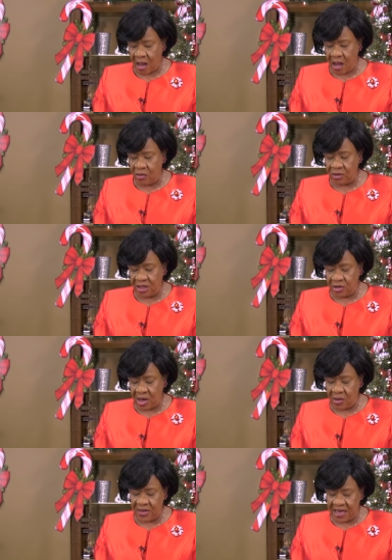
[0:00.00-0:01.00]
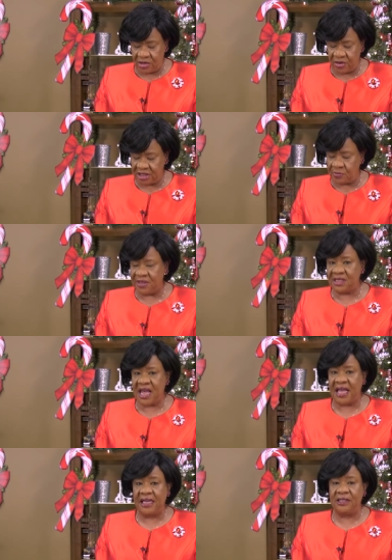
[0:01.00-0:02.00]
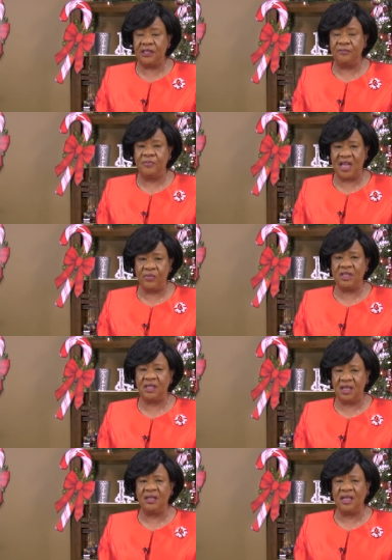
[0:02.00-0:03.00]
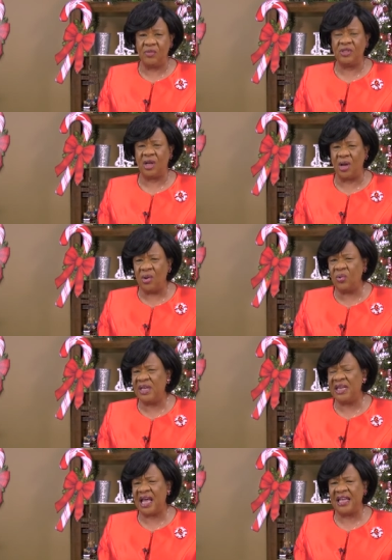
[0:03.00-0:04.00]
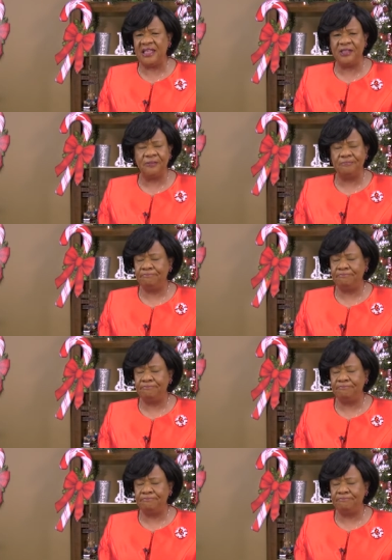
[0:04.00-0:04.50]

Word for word: On the on that Christmas night, that was a that was a holy night.